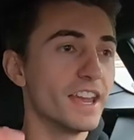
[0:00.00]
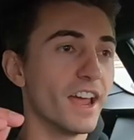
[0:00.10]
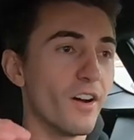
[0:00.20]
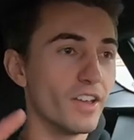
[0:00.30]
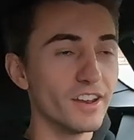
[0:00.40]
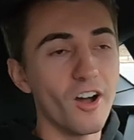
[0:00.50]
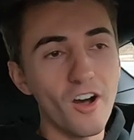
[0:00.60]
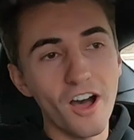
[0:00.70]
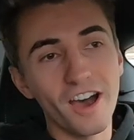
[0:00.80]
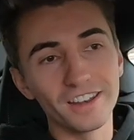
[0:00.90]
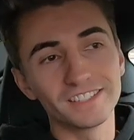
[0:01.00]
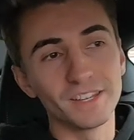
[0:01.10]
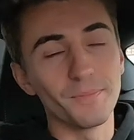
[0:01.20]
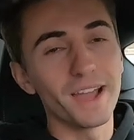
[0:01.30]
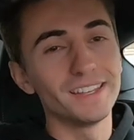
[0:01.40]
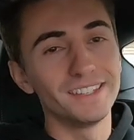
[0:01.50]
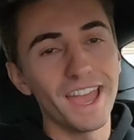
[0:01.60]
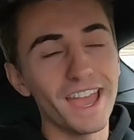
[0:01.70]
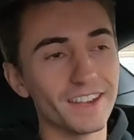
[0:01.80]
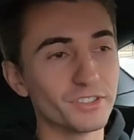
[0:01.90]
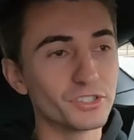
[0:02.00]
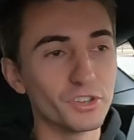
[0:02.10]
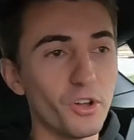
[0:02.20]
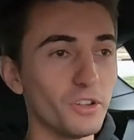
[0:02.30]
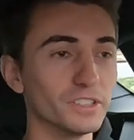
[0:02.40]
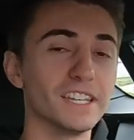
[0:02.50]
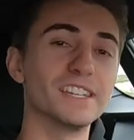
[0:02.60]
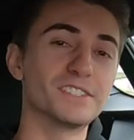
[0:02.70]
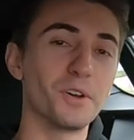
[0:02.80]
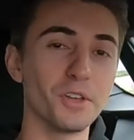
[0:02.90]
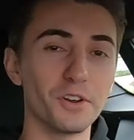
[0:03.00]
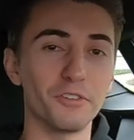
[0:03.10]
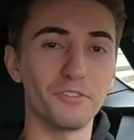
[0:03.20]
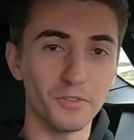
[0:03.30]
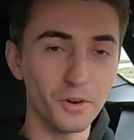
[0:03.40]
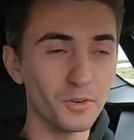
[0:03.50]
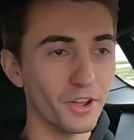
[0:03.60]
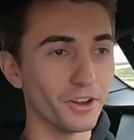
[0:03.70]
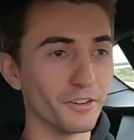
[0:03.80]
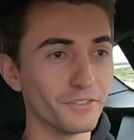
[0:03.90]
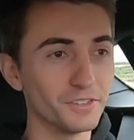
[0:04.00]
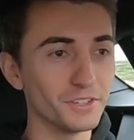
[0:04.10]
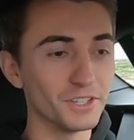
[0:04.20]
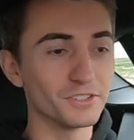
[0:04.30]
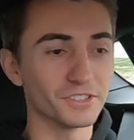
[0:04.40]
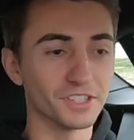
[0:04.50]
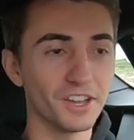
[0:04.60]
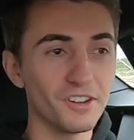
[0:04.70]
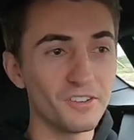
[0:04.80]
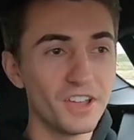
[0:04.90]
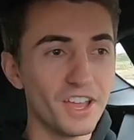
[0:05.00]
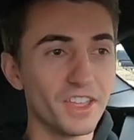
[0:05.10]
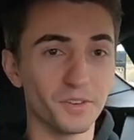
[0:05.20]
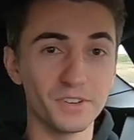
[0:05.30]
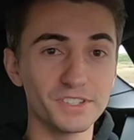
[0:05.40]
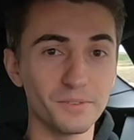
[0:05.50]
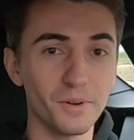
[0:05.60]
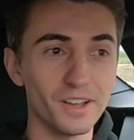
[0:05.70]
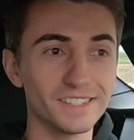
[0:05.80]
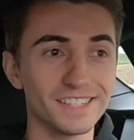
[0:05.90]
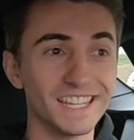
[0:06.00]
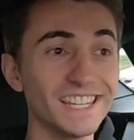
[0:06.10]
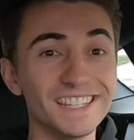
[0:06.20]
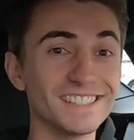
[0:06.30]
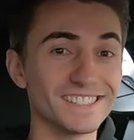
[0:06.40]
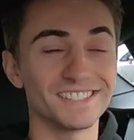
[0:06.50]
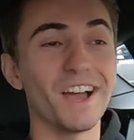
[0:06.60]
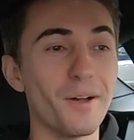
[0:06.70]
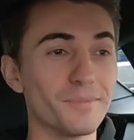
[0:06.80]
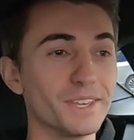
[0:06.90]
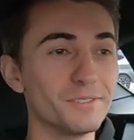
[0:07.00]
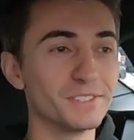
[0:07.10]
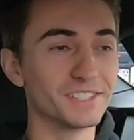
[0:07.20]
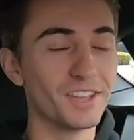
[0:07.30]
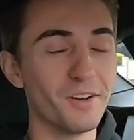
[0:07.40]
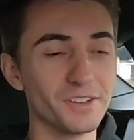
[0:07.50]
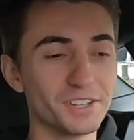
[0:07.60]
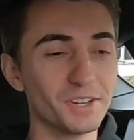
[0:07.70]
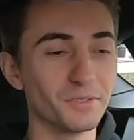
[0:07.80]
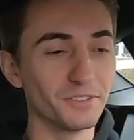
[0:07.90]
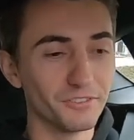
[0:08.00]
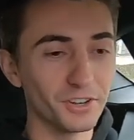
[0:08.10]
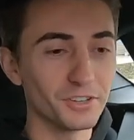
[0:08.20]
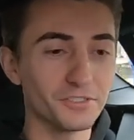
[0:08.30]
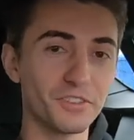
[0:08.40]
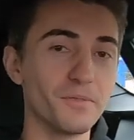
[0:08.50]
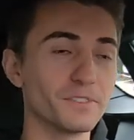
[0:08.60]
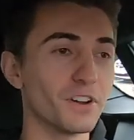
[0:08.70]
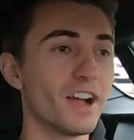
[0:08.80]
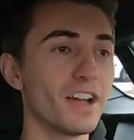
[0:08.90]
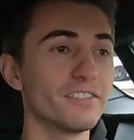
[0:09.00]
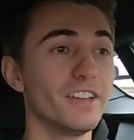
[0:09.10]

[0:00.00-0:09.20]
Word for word: Now, in all honesty, my dad stalled his Toyota four runner a few years ago. The reason was he didn't stop. He was going to reverse from drive,